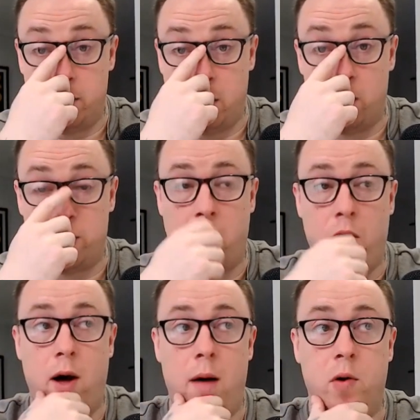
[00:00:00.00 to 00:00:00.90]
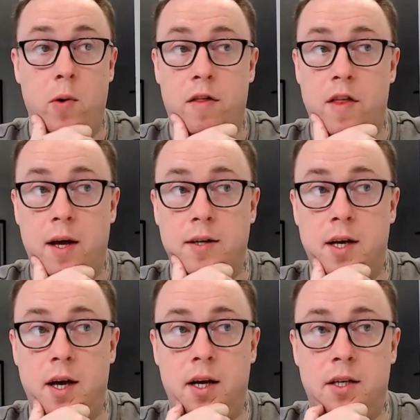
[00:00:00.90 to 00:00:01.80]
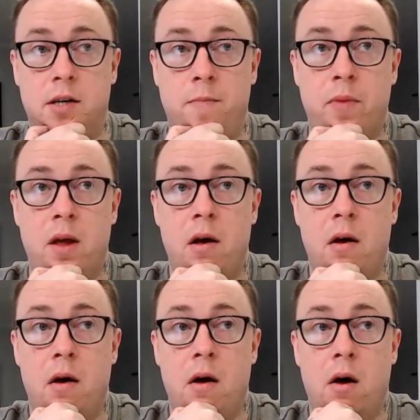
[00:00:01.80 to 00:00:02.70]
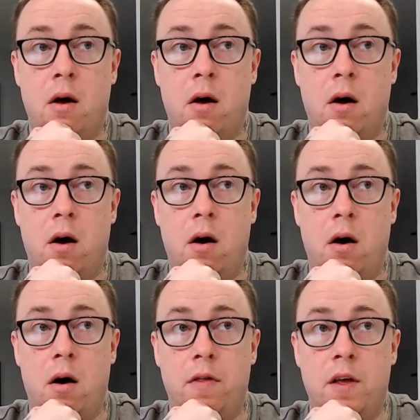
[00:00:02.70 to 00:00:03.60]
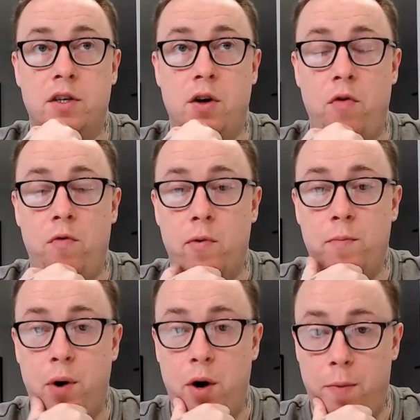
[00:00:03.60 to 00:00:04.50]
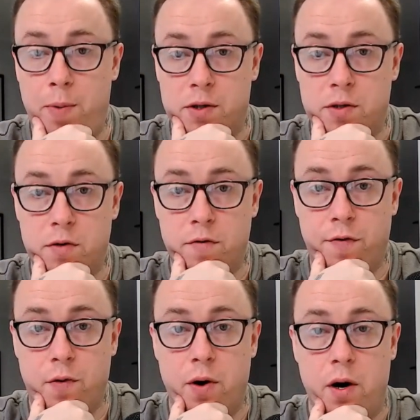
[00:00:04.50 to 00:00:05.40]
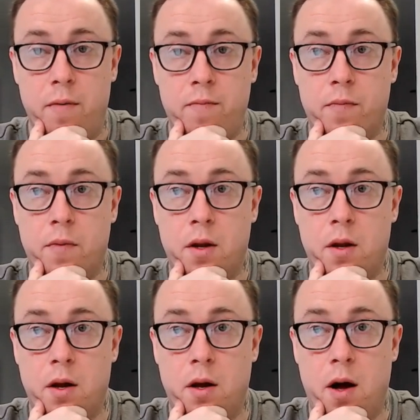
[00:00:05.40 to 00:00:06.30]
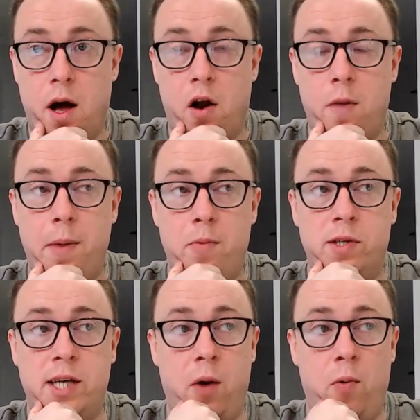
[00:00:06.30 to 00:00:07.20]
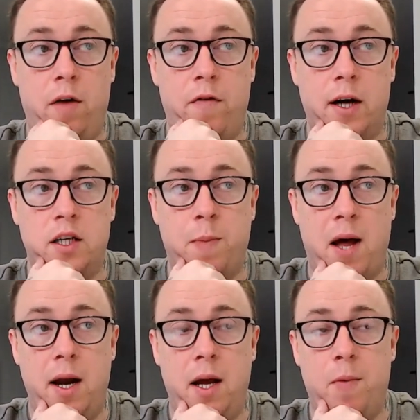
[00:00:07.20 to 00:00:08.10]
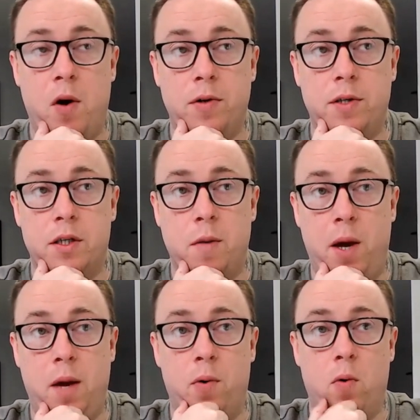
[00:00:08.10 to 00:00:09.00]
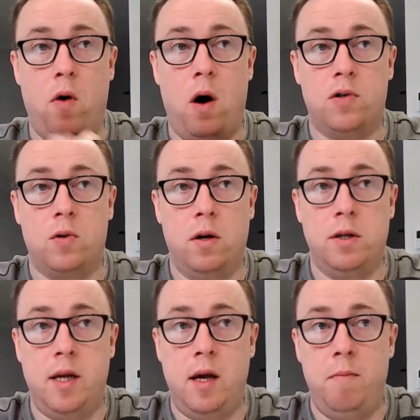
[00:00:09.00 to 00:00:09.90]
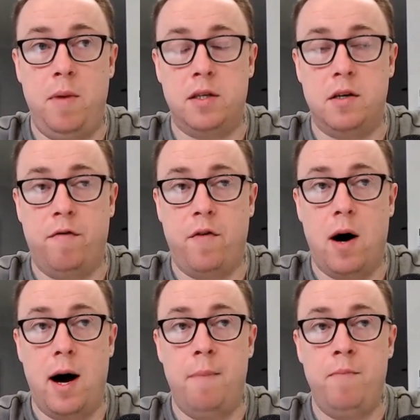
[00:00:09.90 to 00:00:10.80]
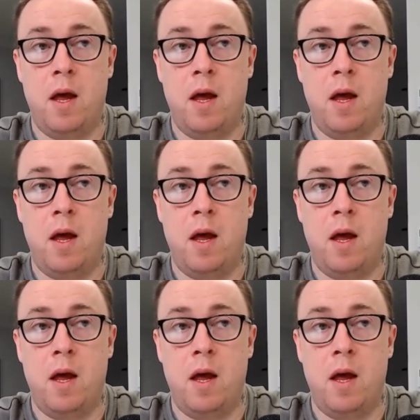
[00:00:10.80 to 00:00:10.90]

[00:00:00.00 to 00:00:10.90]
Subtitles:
results, not the way I'm doing things, is there's no real purpose for it. A lot of people say, well, if I explain hypnosis to people, I'll sort of demystify